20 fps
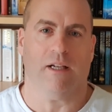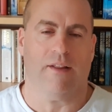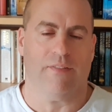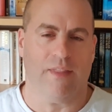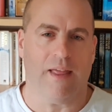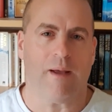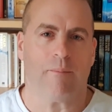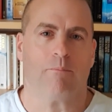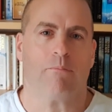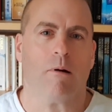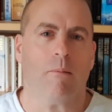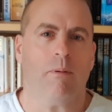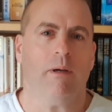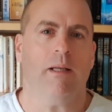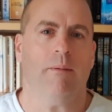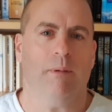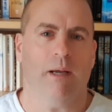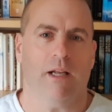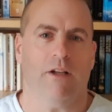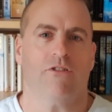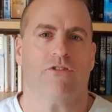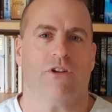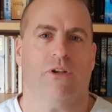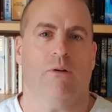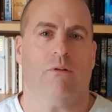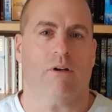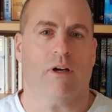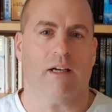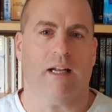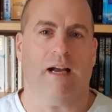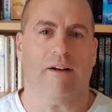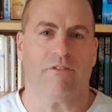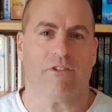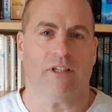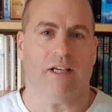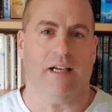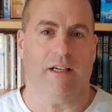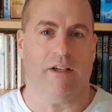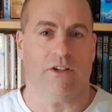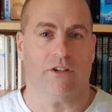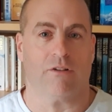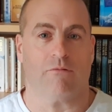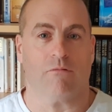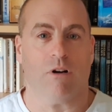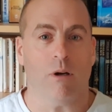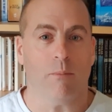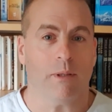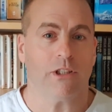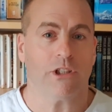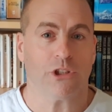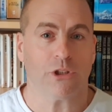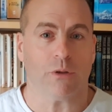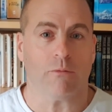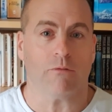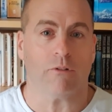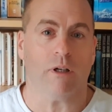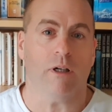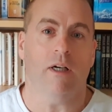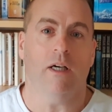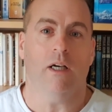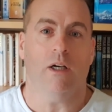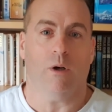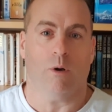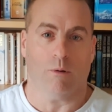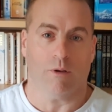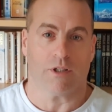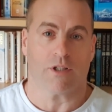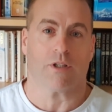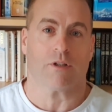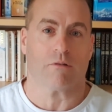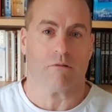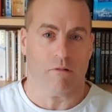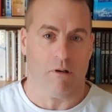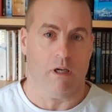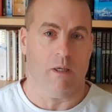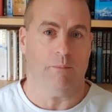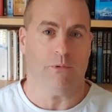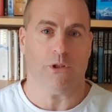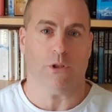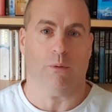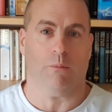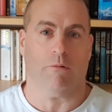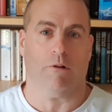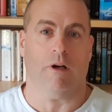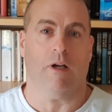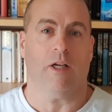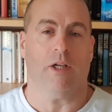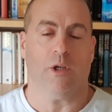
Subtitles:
And that probably means that you're going to have to get into the romance genre or into the crime genre.